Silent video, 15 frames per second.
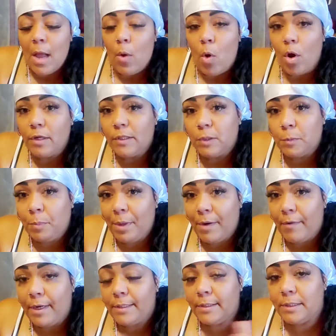or
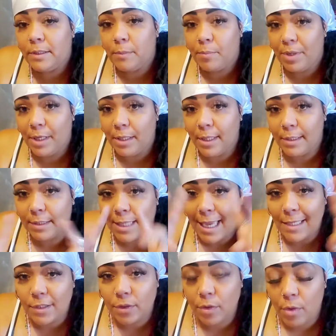spirits, but in this case,